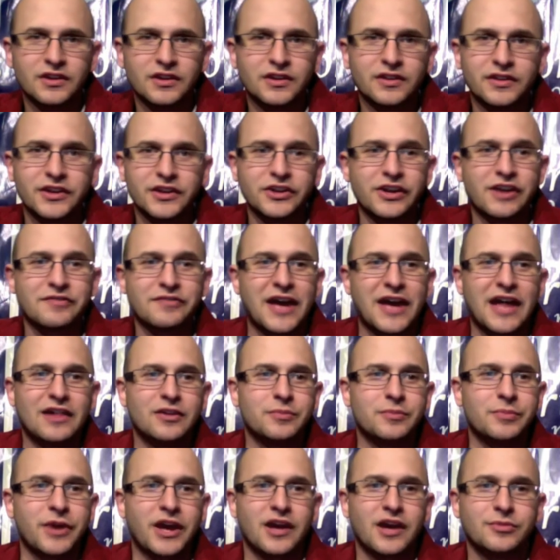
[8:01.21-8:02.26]
Then you have
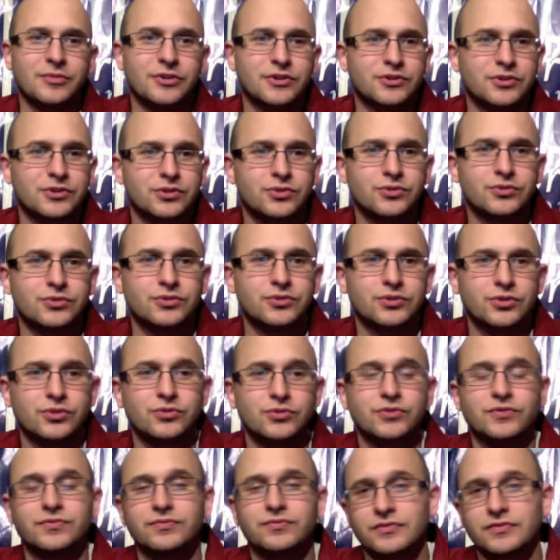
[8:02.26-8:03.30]
Alabama,
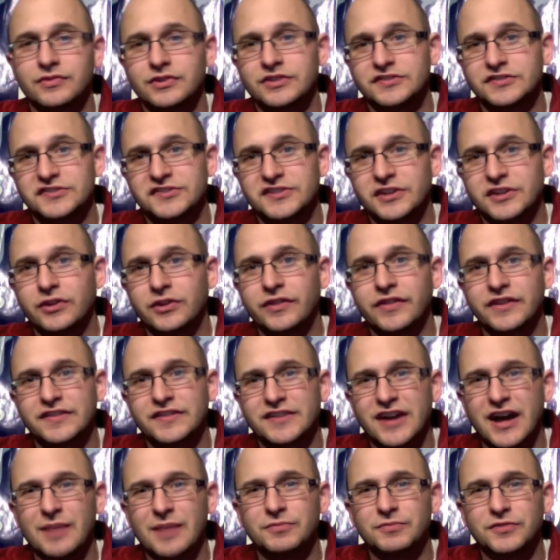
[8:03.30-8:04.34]
who is still in the
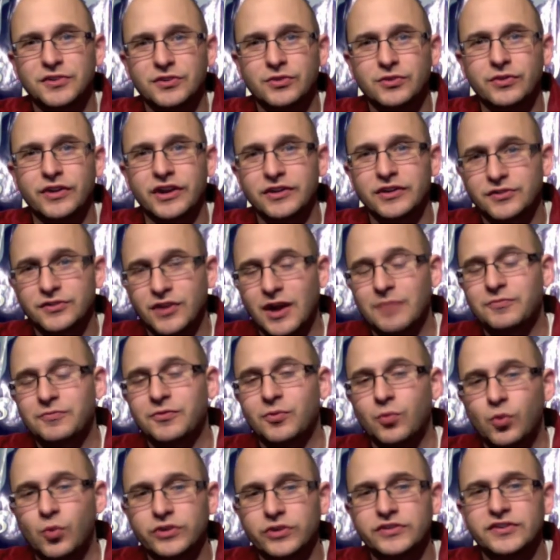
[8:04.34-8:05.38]
top 2. They dropped
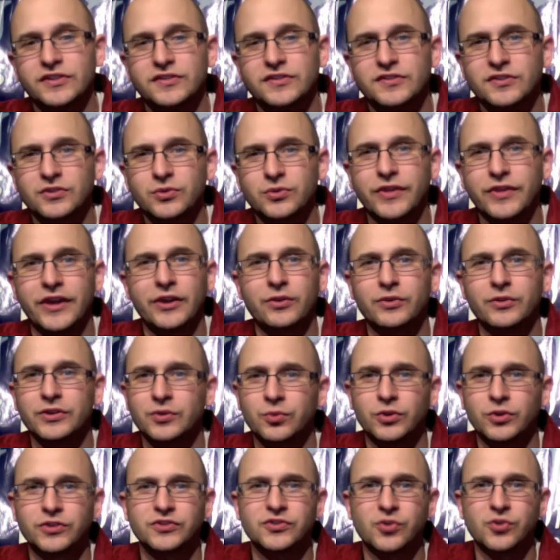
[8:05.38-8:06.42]
from 1 to 2, and they only
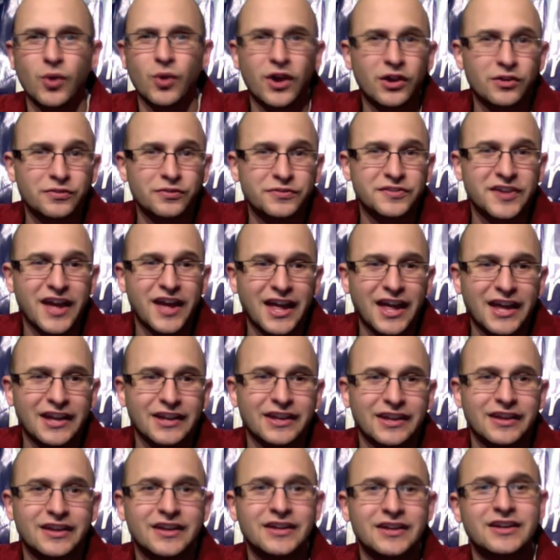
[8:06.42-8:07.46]
won
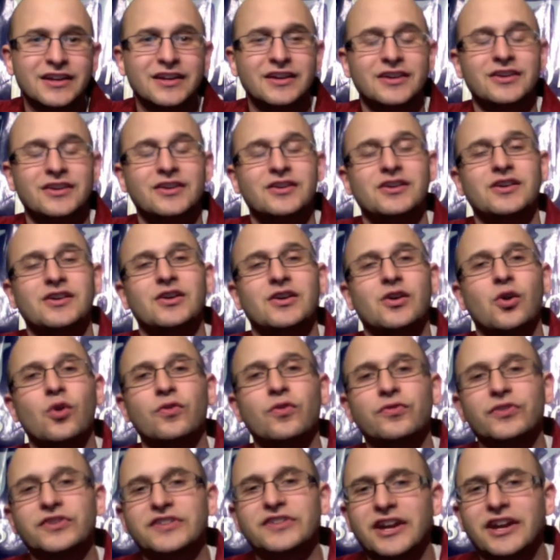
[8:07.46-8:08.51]
12-10
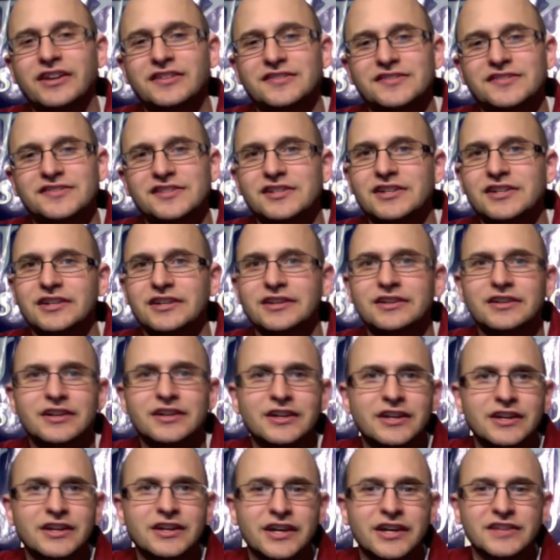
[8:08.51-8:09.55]
over Tennessee.
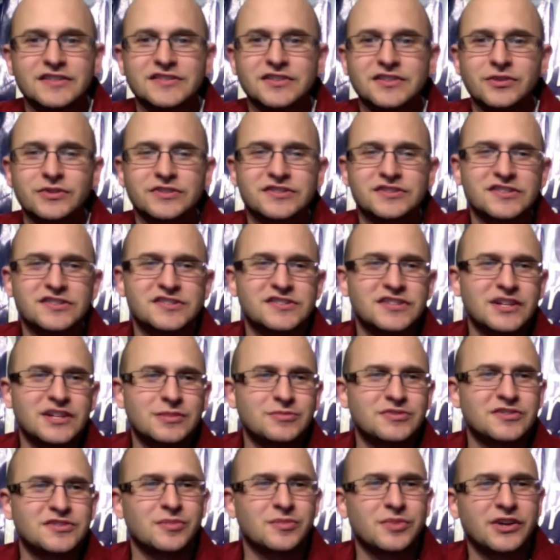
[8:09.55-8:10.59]
And so it just
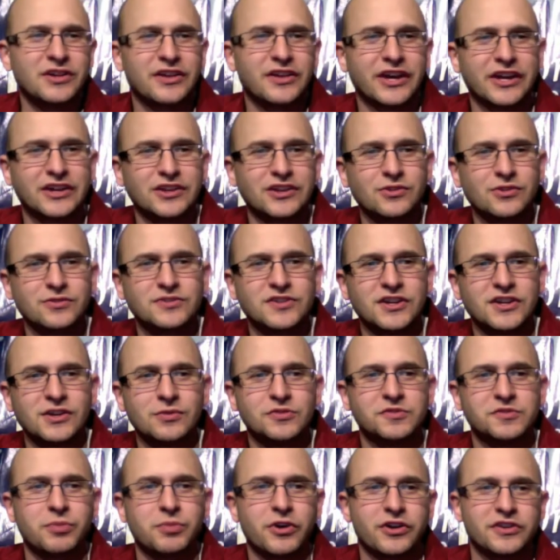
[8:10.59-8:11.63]
seems to me like UT
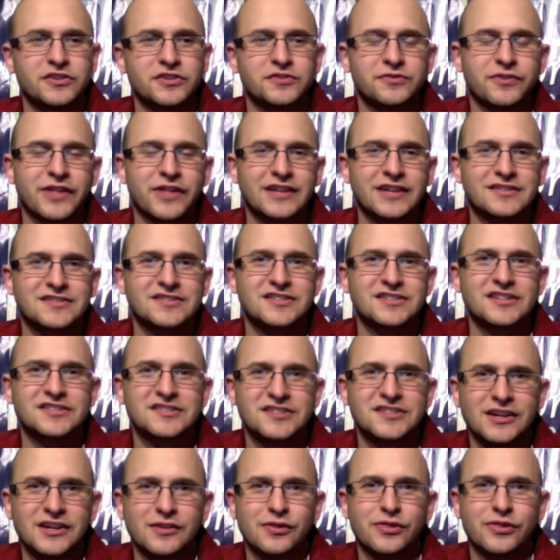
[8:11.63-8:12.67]
was punished for that
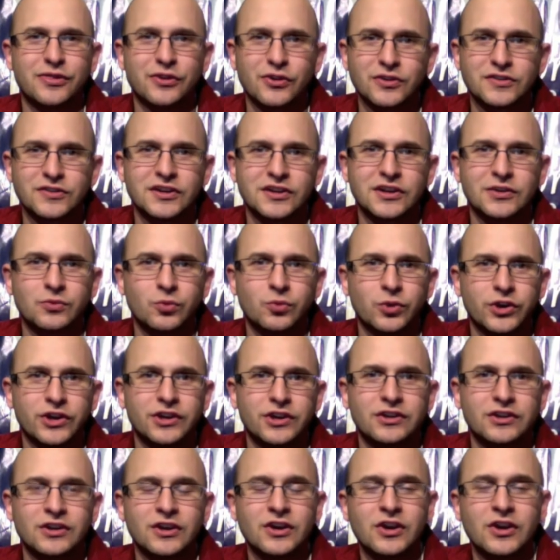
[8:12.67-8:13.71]
16-13
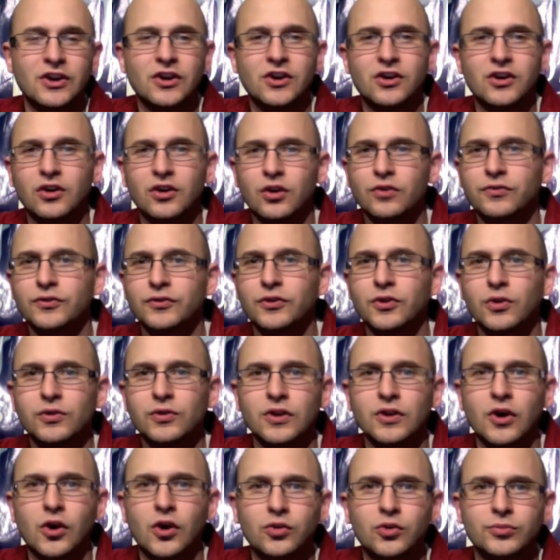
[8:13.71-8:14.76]
win over
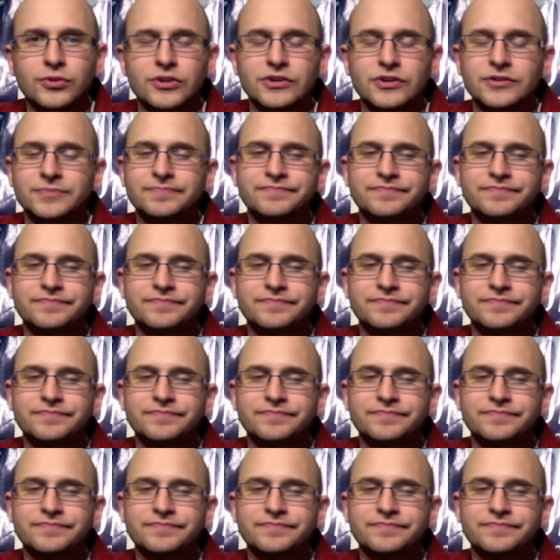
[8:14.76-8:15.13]
Oklahoma.